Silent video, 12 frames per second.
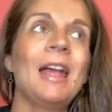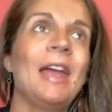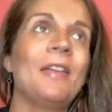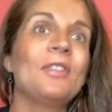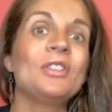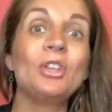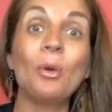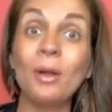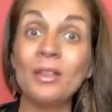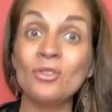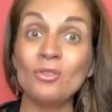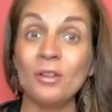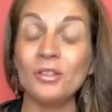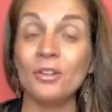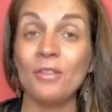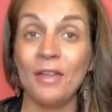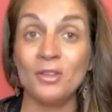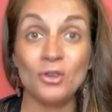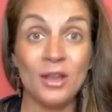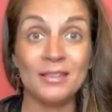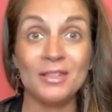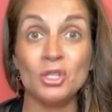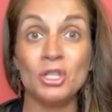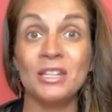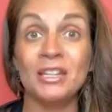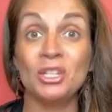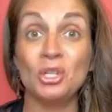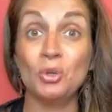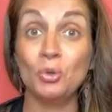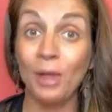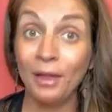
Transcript: And this yoga instructor then transitioned into